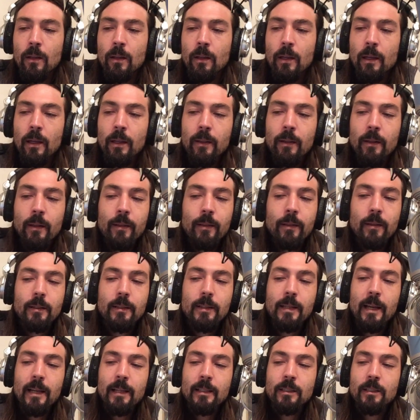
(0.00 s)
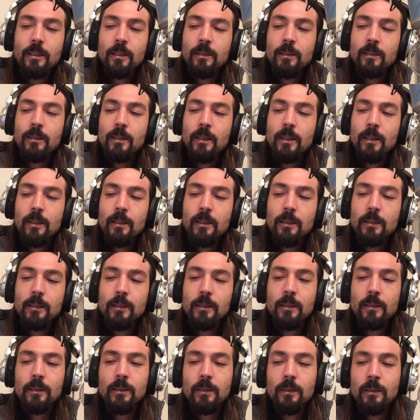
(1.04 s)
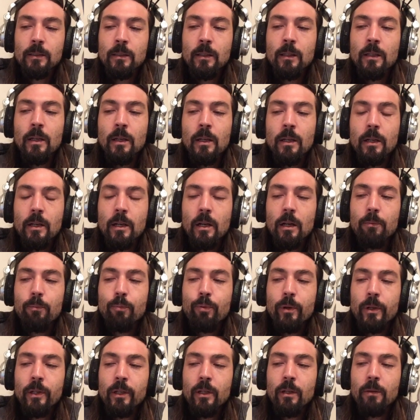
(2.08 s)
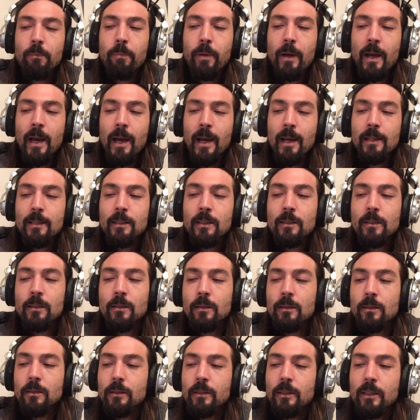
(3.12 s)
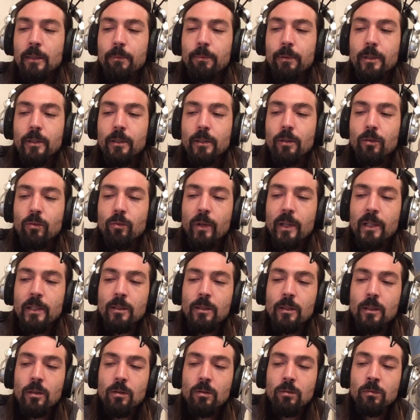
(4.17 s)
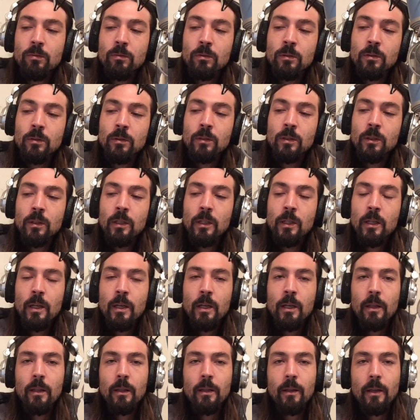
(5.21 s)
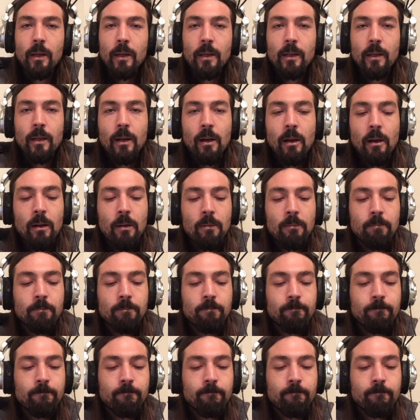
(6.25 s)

then the Texans got a pretty good pass deep into the red zone. They the